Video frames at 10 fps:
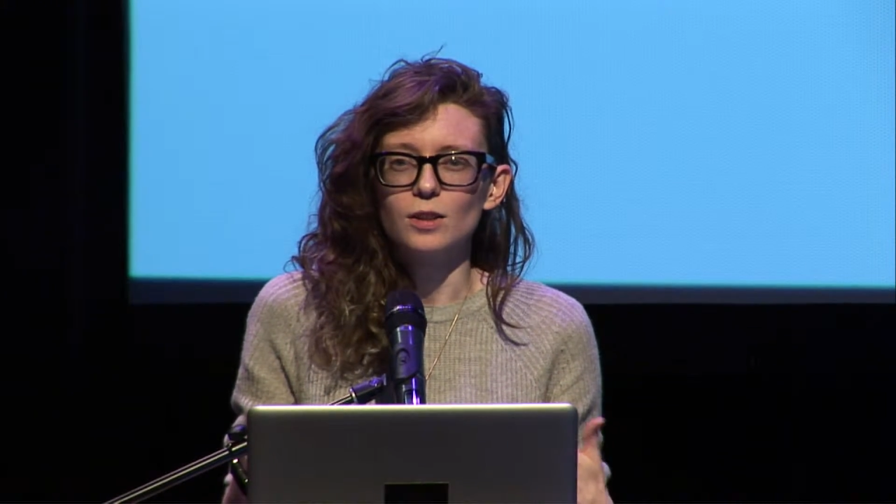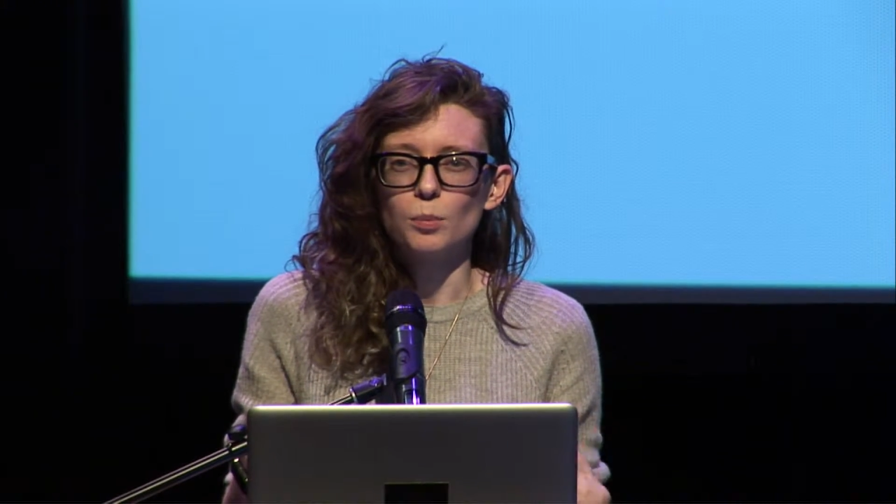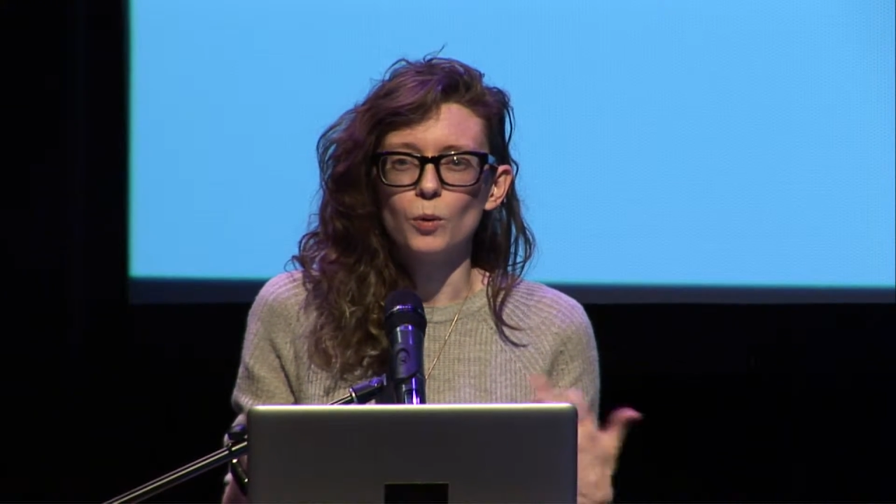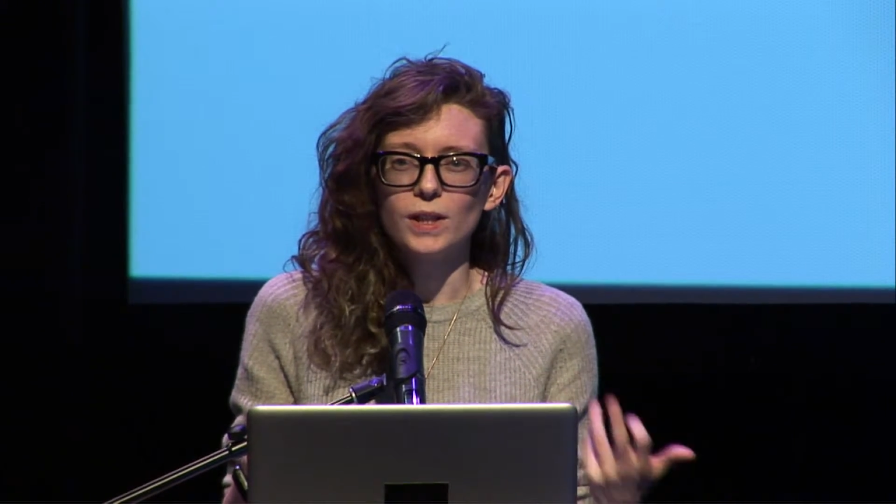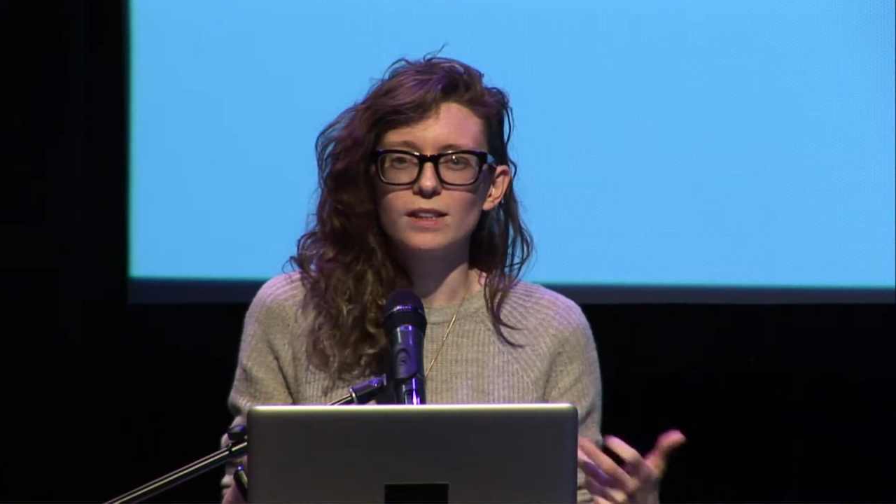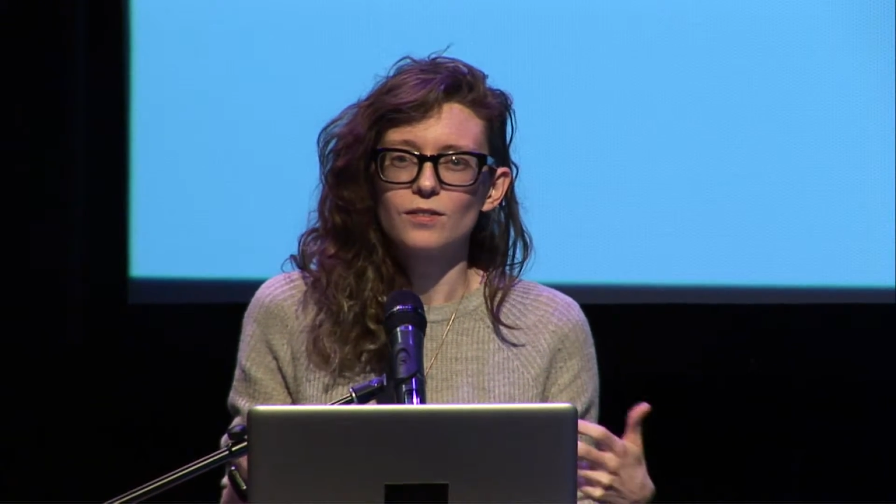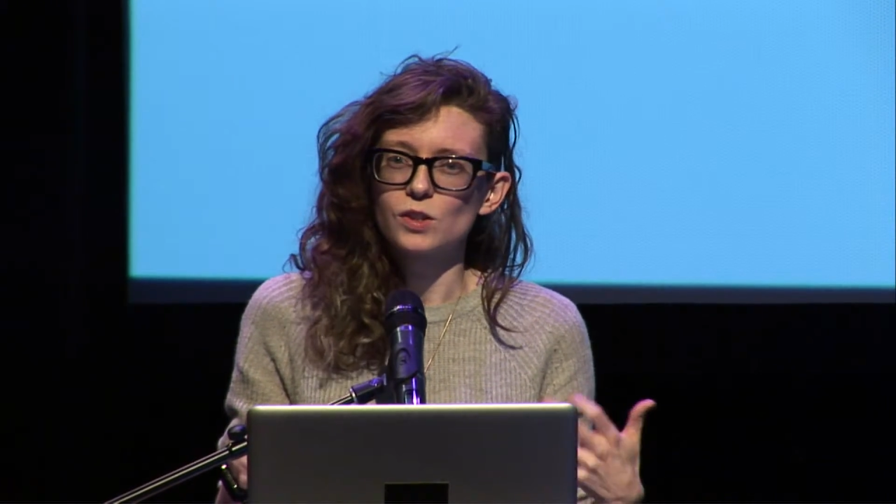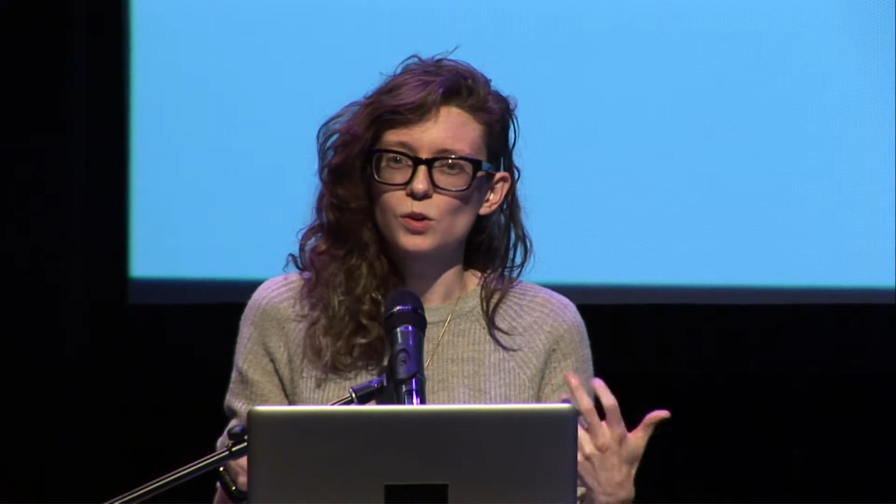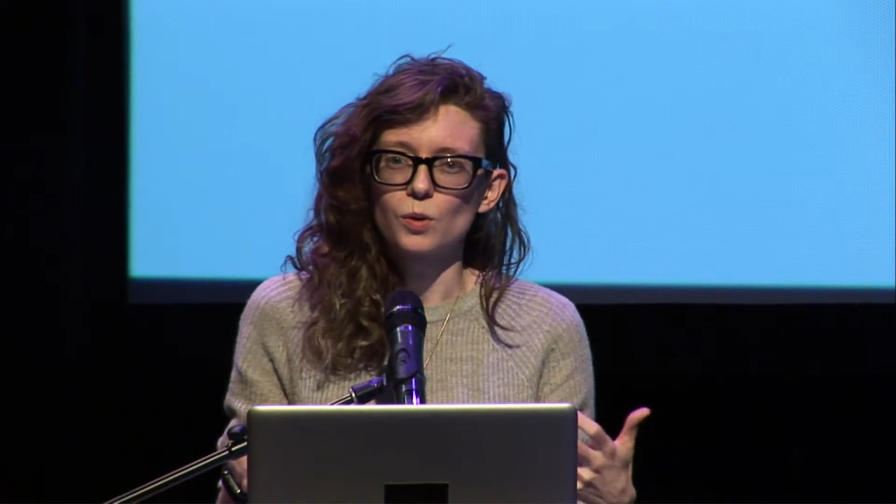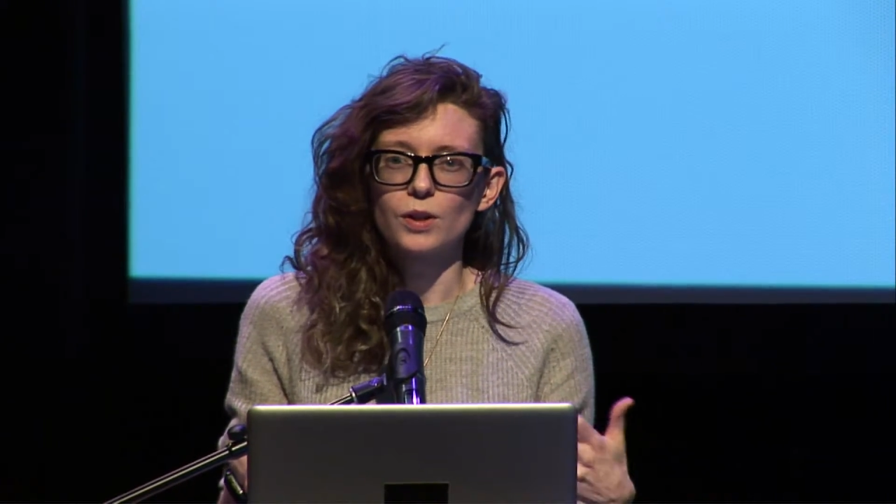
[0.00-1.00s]
the point of the
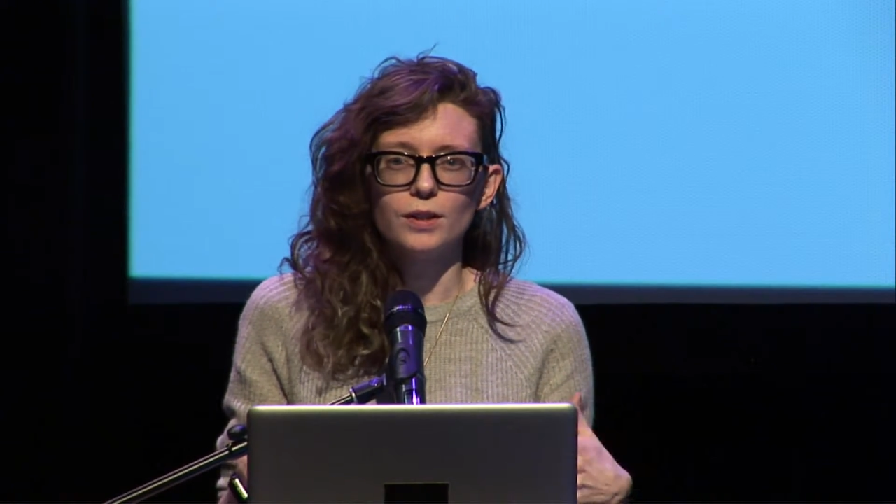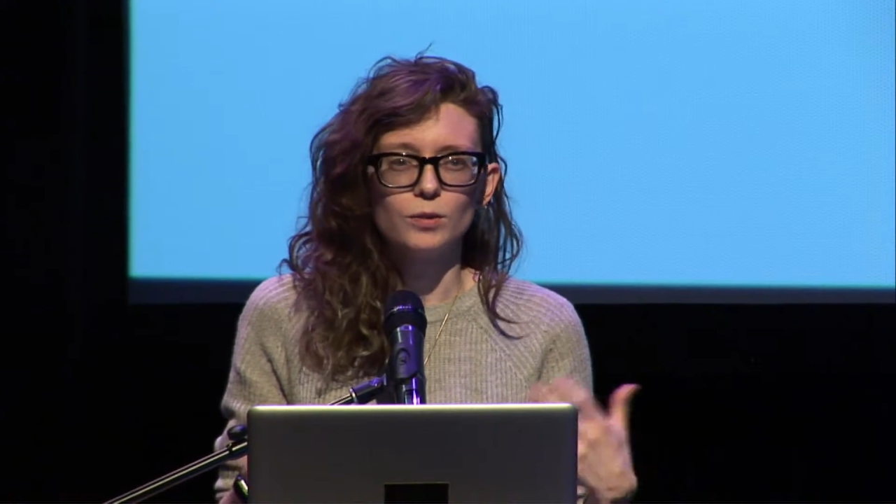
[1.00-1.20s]
story